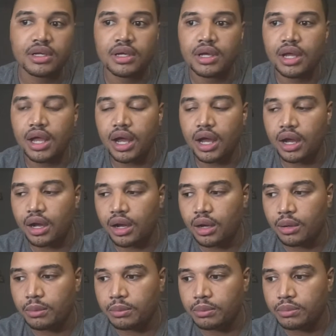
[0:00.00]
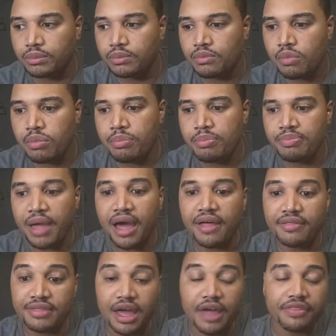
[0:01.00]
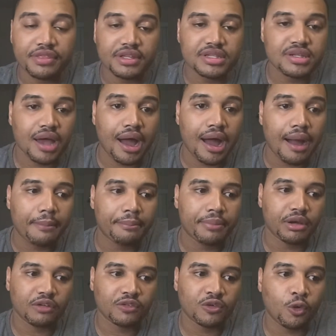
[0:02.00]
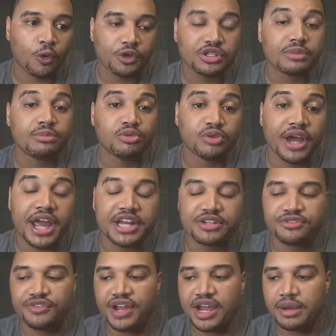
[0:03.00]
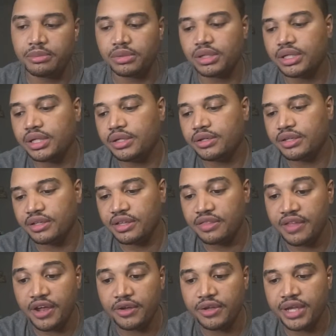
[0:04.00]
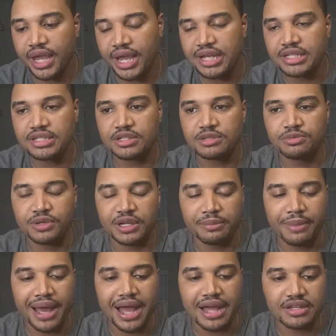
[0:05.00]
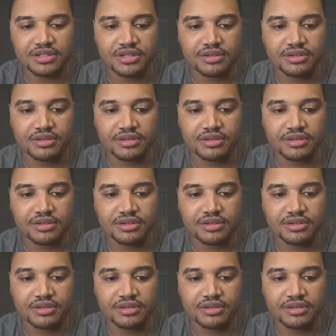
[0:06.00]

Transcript: Not the top, but of course a branch family. In their case, it's pretty massive.